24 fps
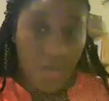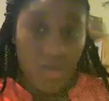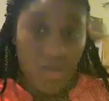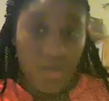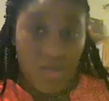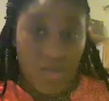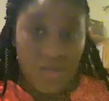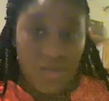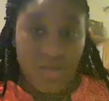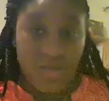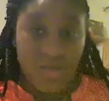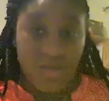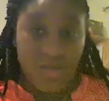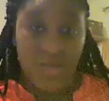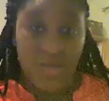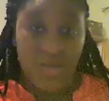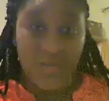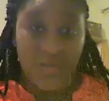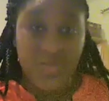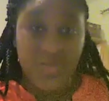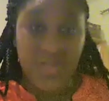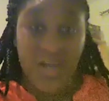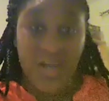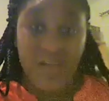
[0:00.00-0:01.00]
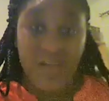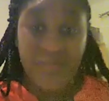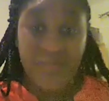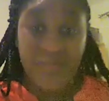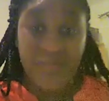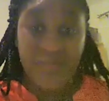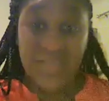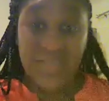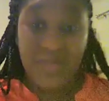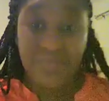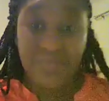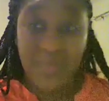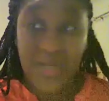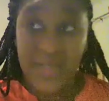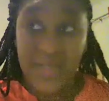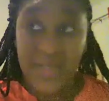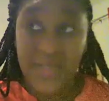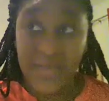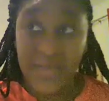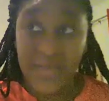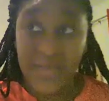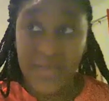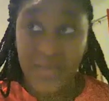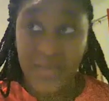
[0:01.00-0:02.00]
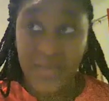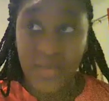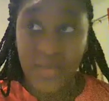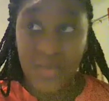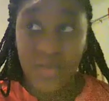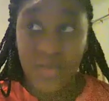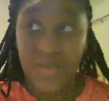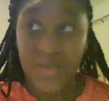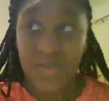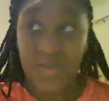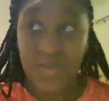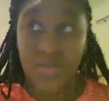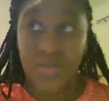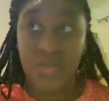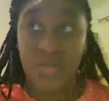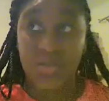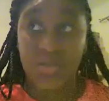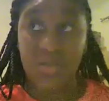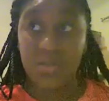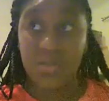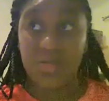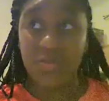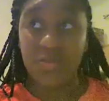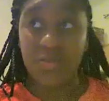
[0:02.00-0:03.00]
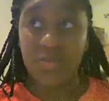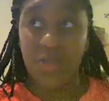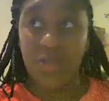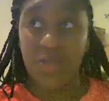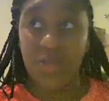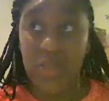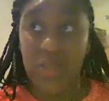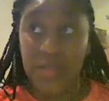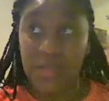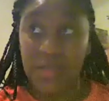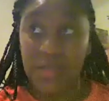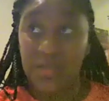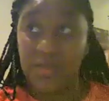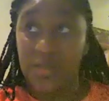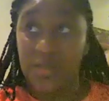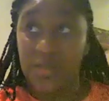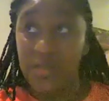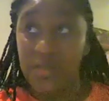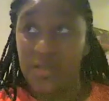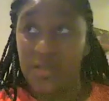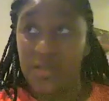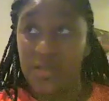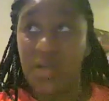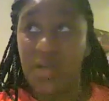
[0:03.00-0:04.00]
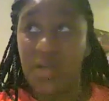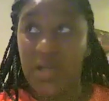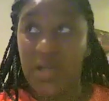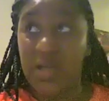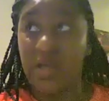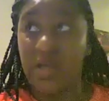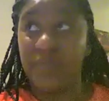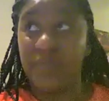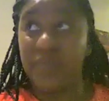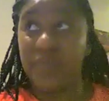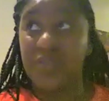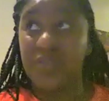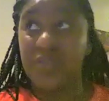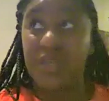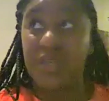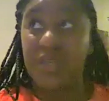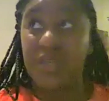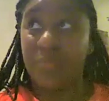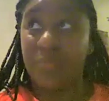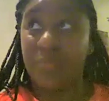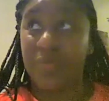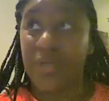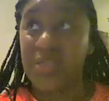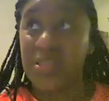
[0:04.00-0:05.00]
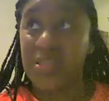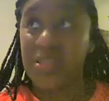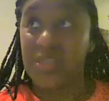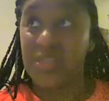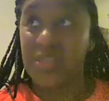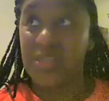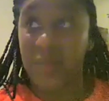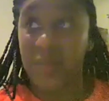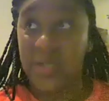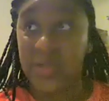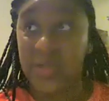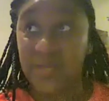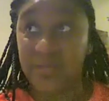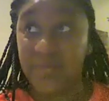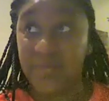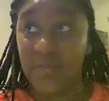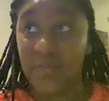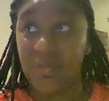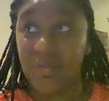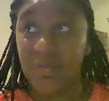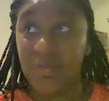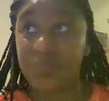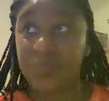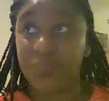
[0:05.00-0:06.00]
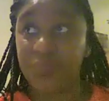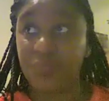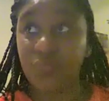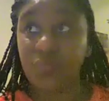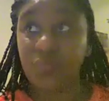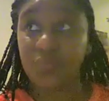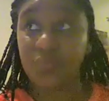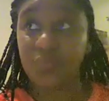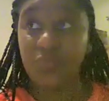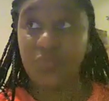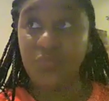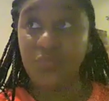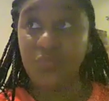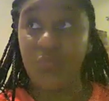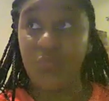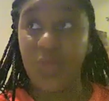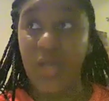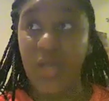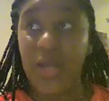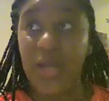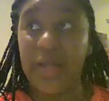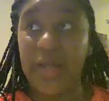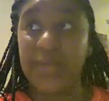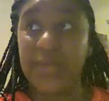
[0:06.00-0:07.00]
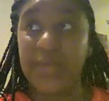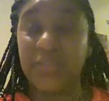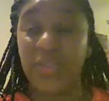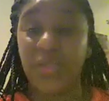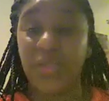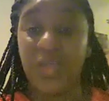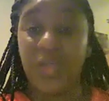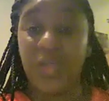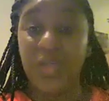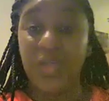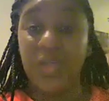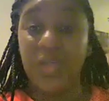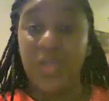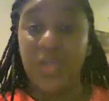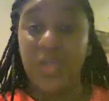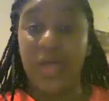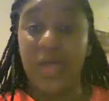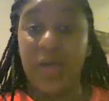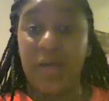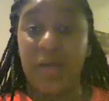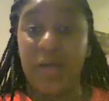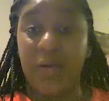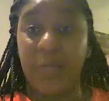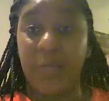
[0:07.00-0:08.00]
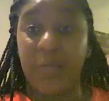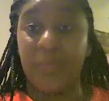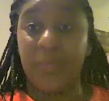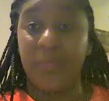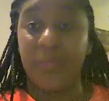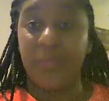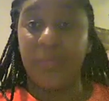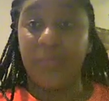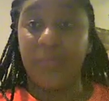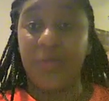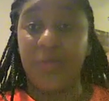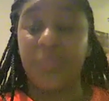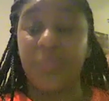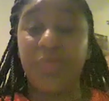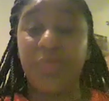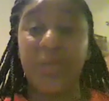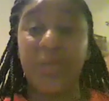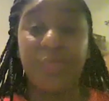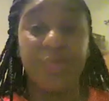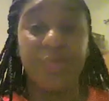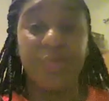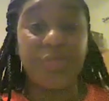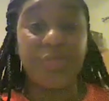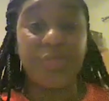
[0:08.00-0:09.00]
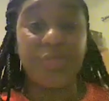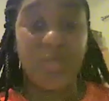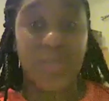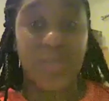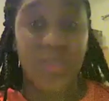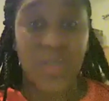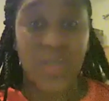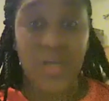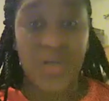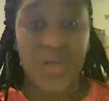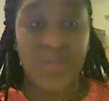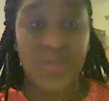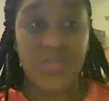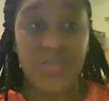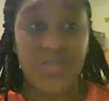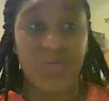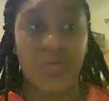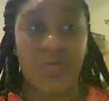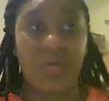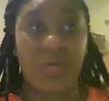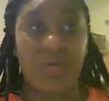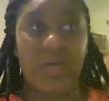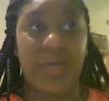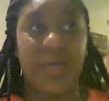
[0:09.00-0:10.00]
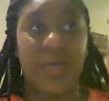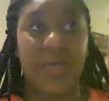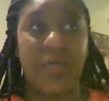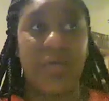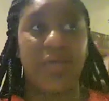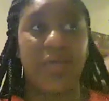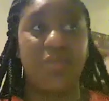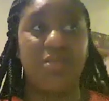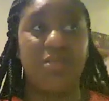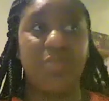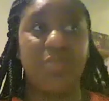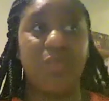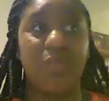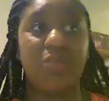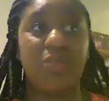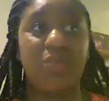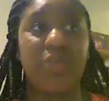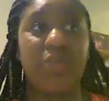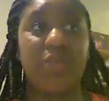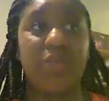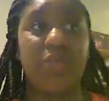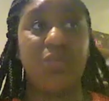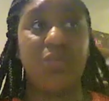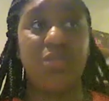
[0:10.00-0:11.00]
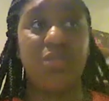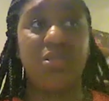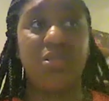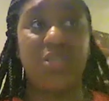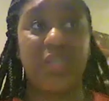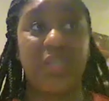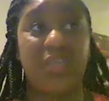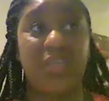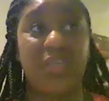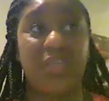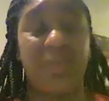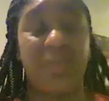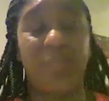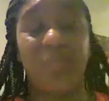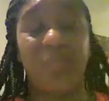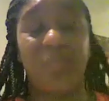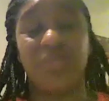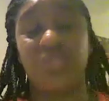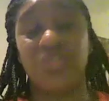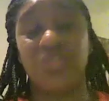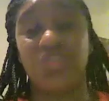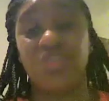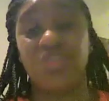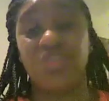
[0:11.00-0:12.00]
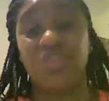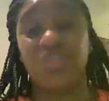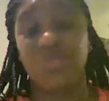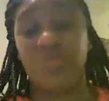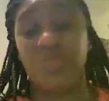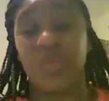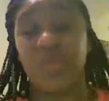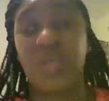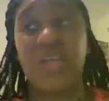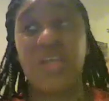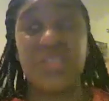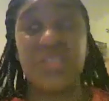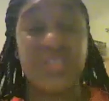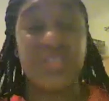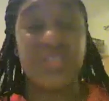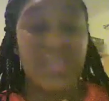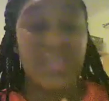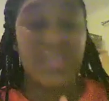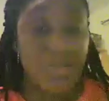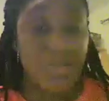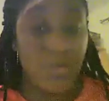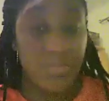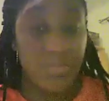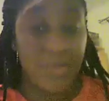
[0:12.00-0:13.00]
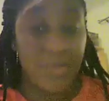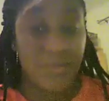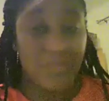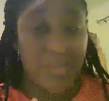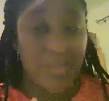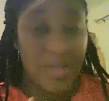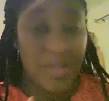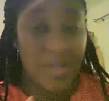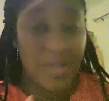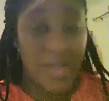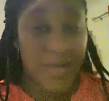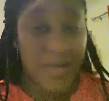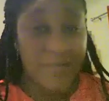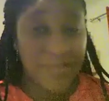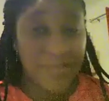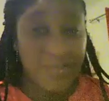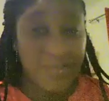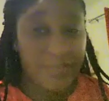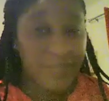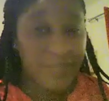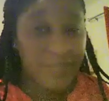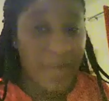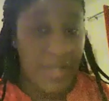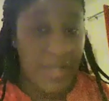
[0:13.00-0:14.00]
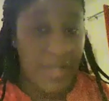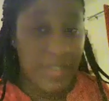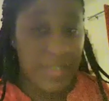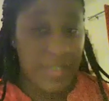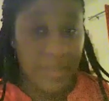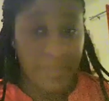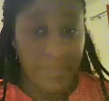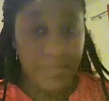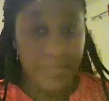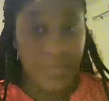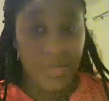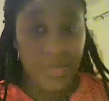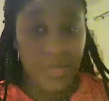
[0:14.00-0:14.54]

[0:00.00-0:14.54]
So there was an office in Mandeville. The lawyer office had a branch in Mandeville. And the papers were there. So I told the secretary I'm going to, because they told me if they have to find him,